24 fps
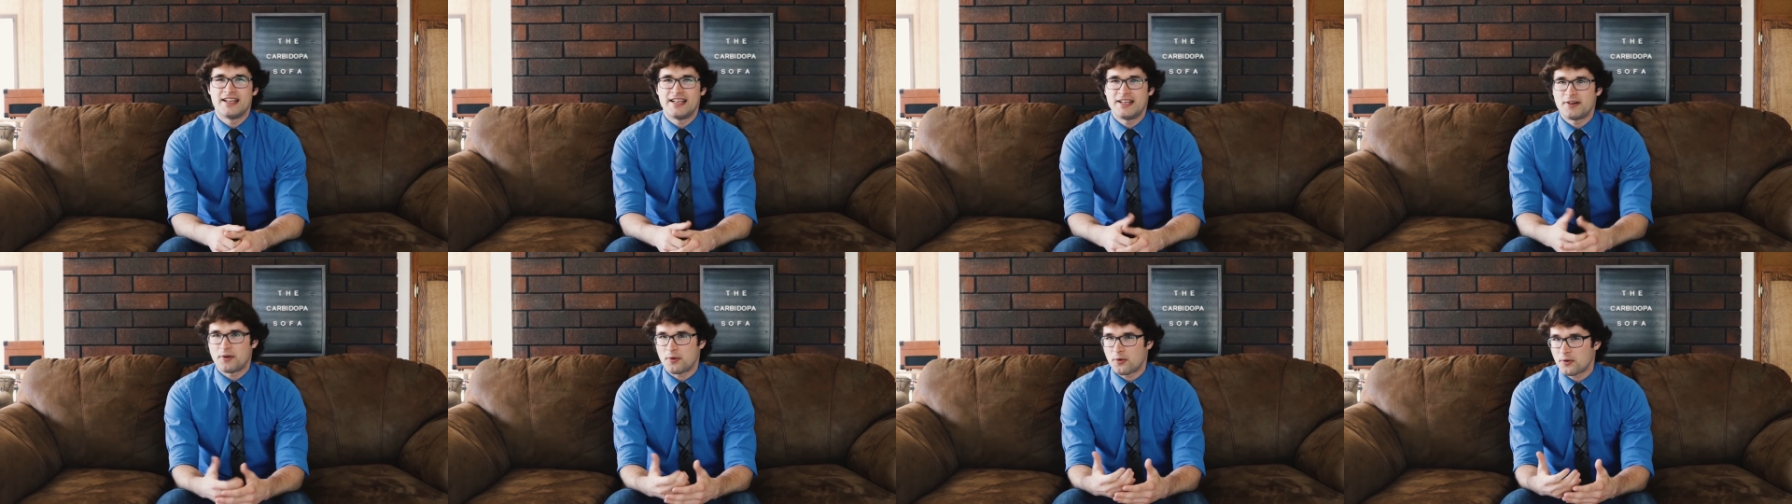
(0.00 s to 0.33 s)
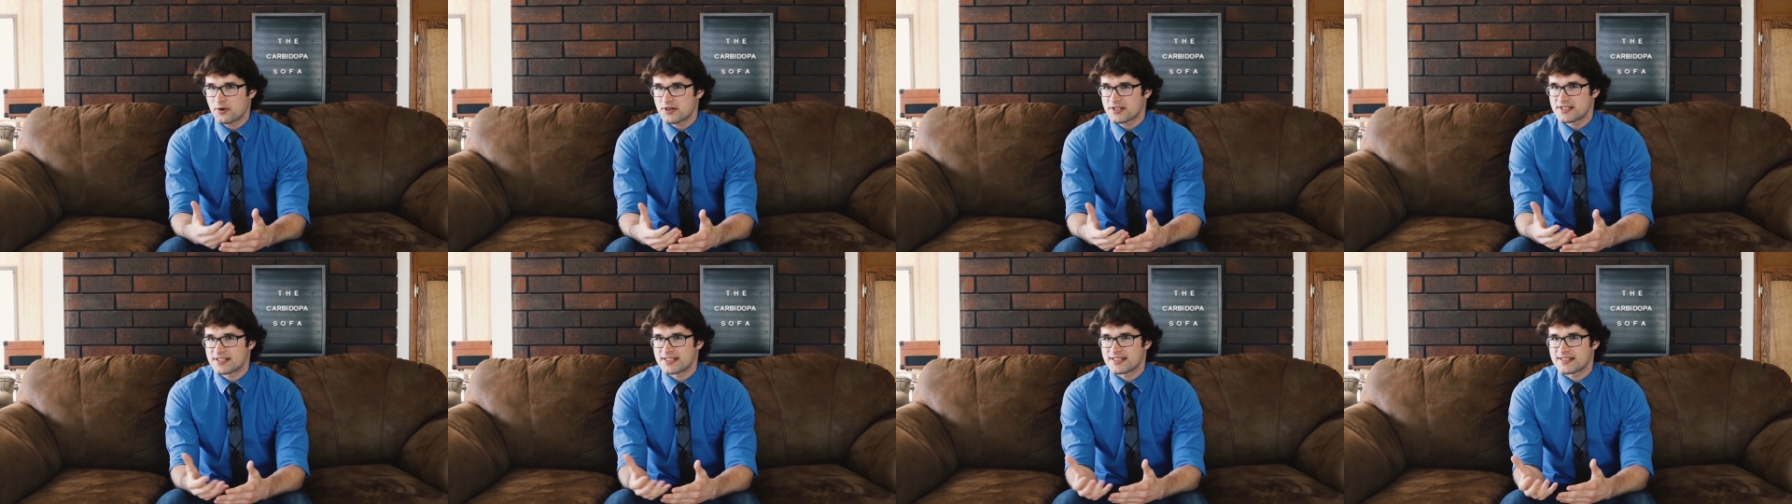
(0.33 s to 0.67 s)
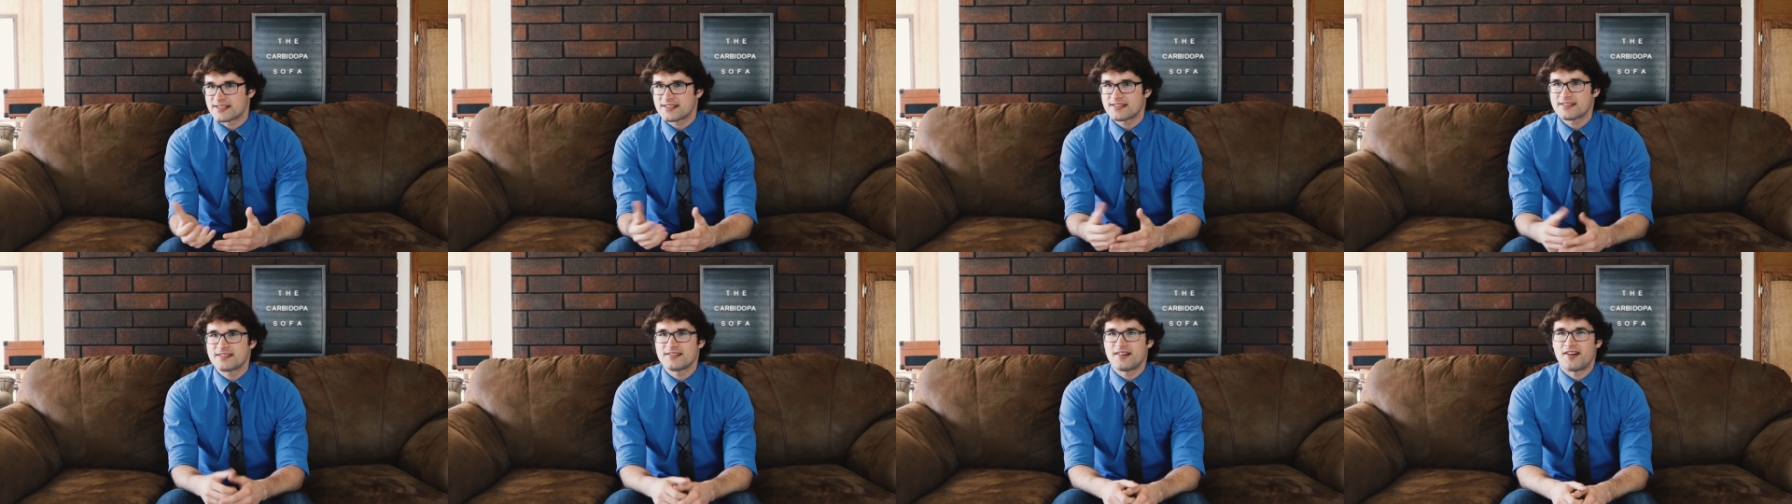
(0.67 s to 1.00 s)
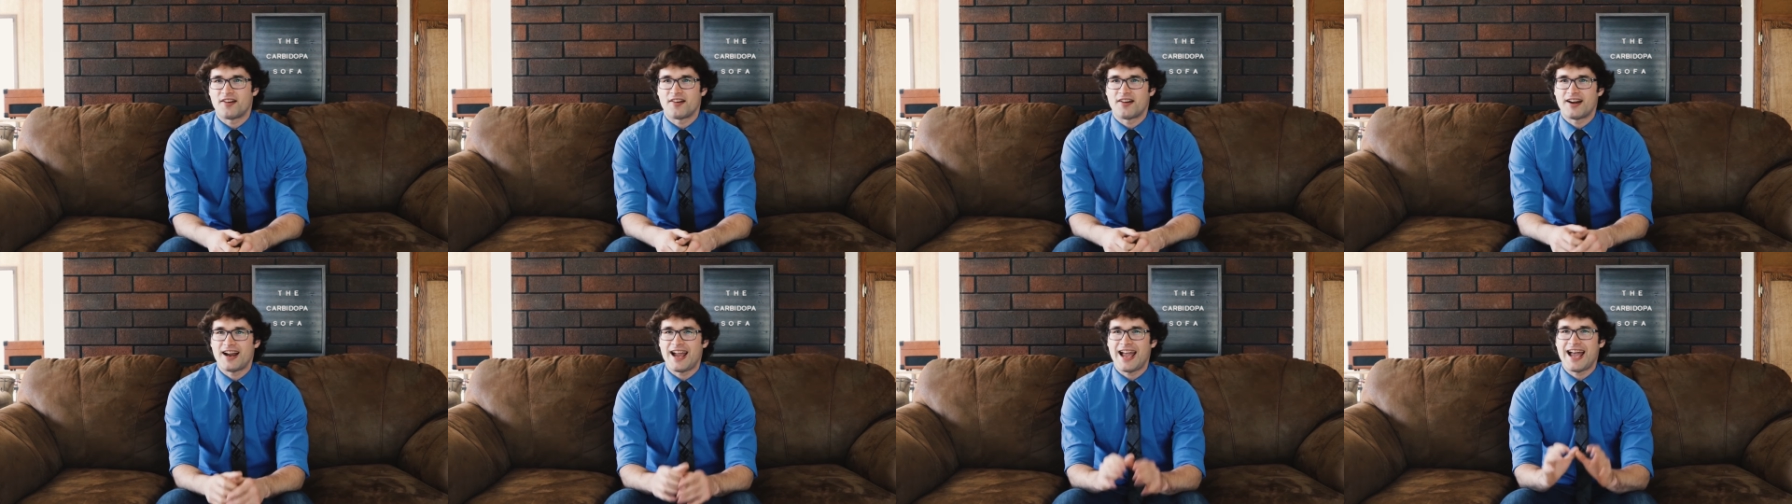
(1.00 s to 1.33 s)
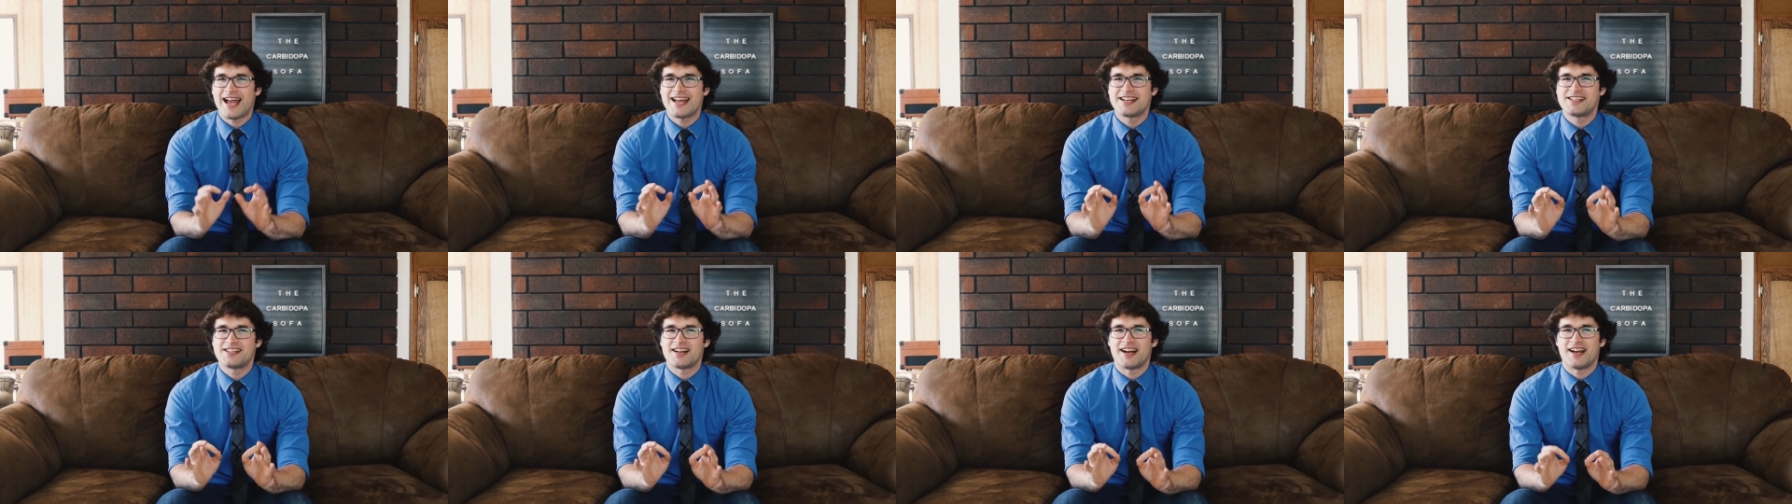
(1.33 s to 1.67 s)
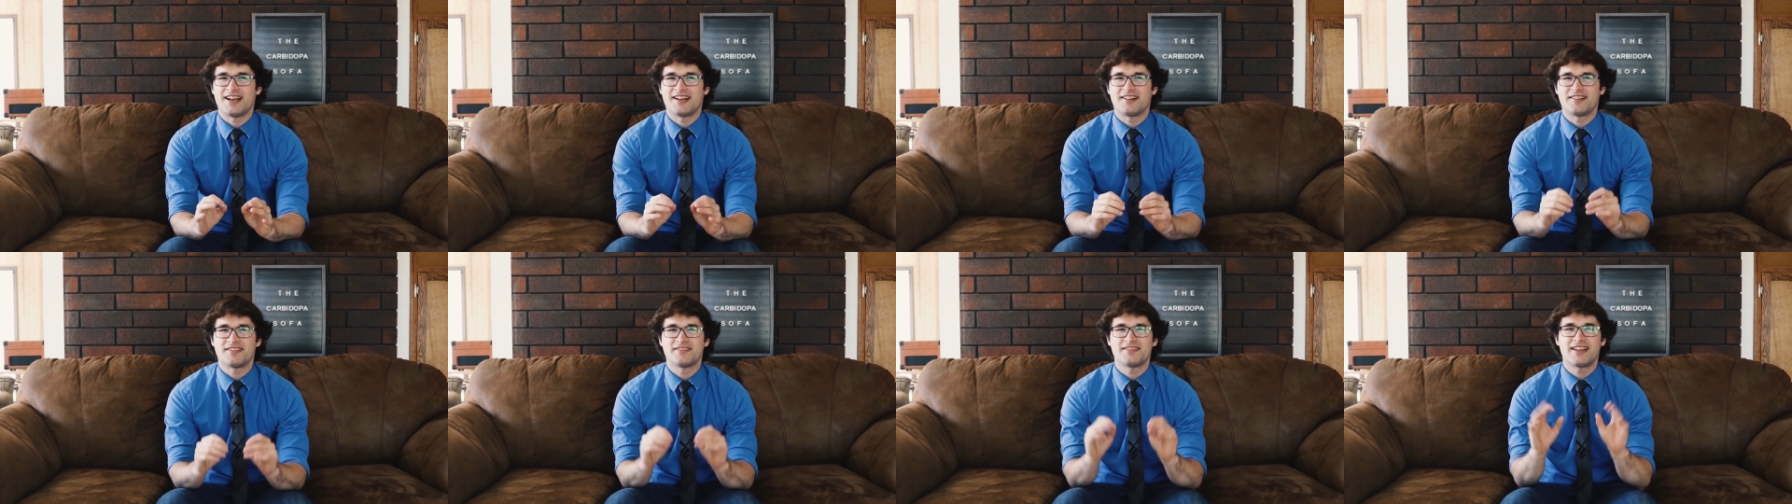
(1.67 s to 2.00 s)
Horses are
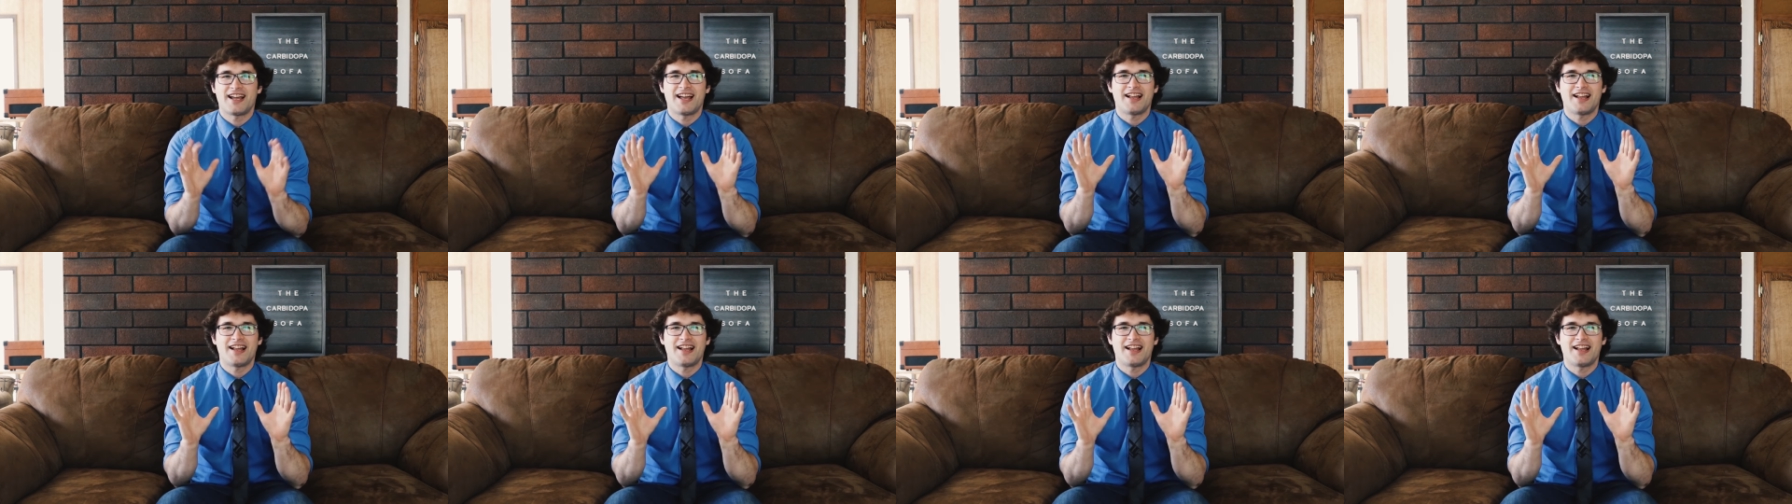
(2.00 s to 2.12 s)
agile,